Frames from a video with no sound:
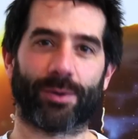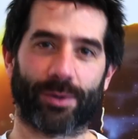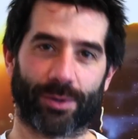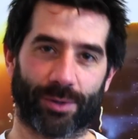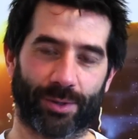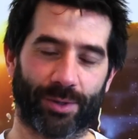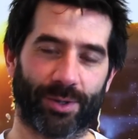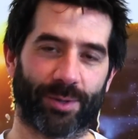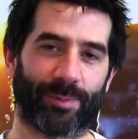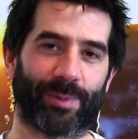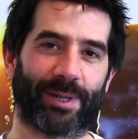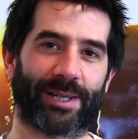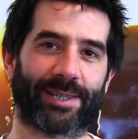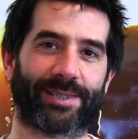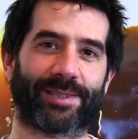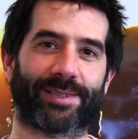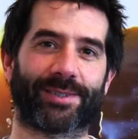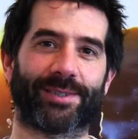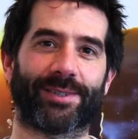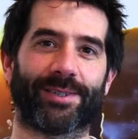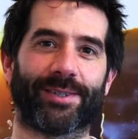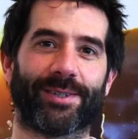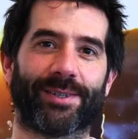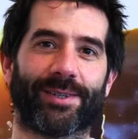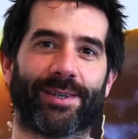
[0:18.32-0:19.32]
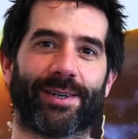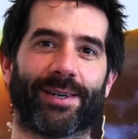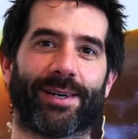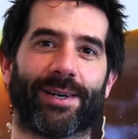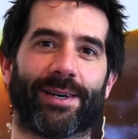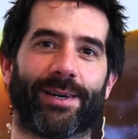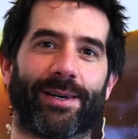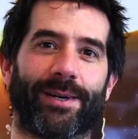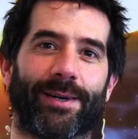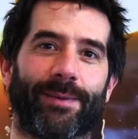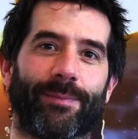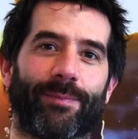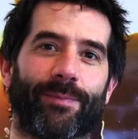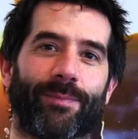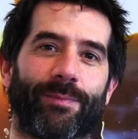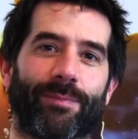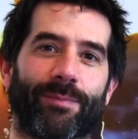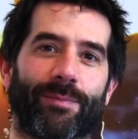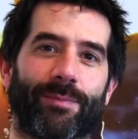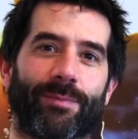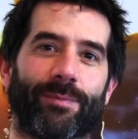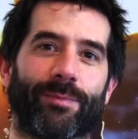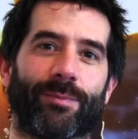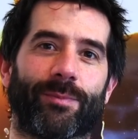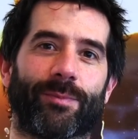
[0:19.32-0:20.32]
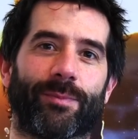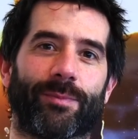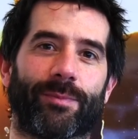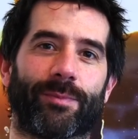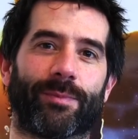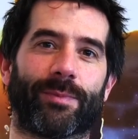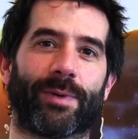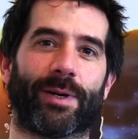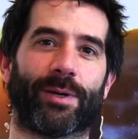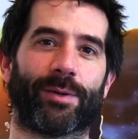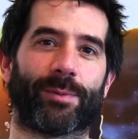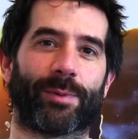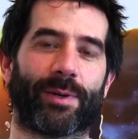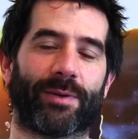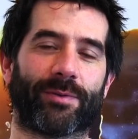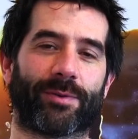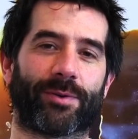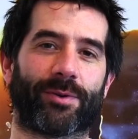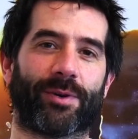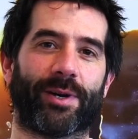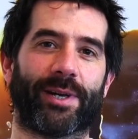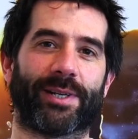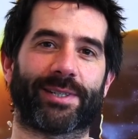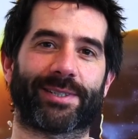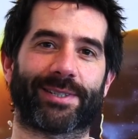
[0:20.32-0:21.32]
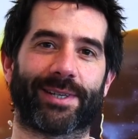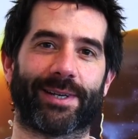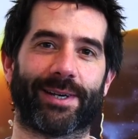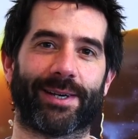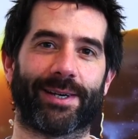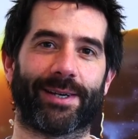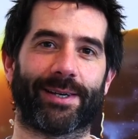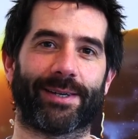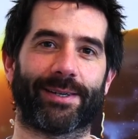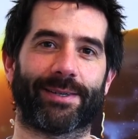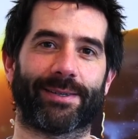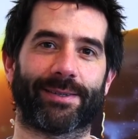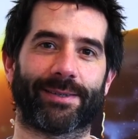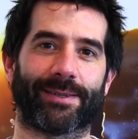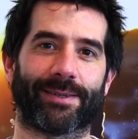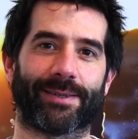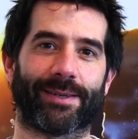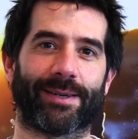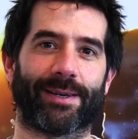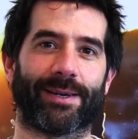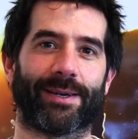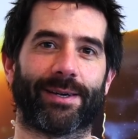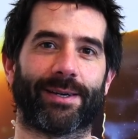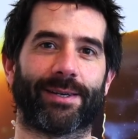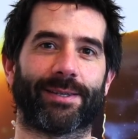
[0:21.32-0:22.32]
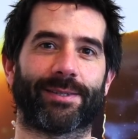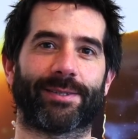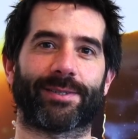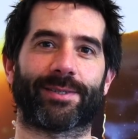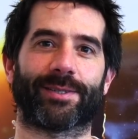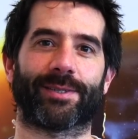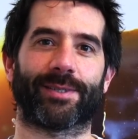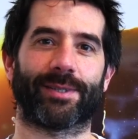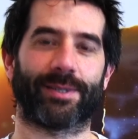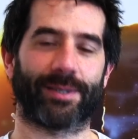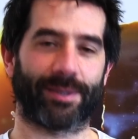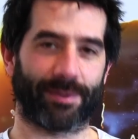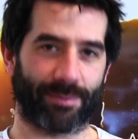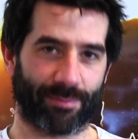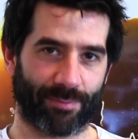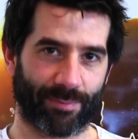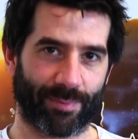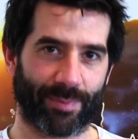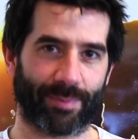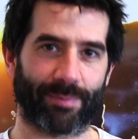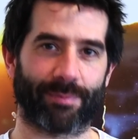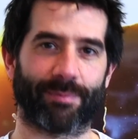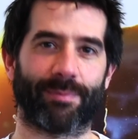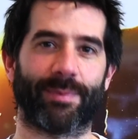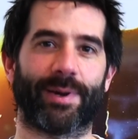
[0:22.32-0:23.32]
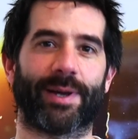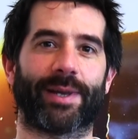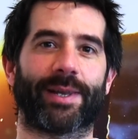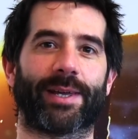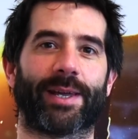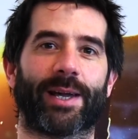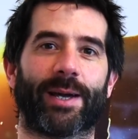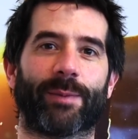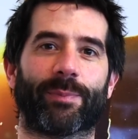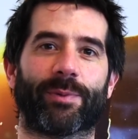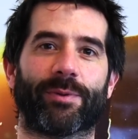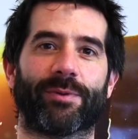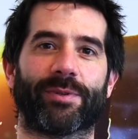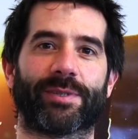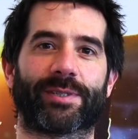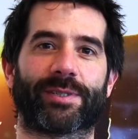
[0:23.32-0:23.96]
All the best, sir. Hope you have a great day, and many happy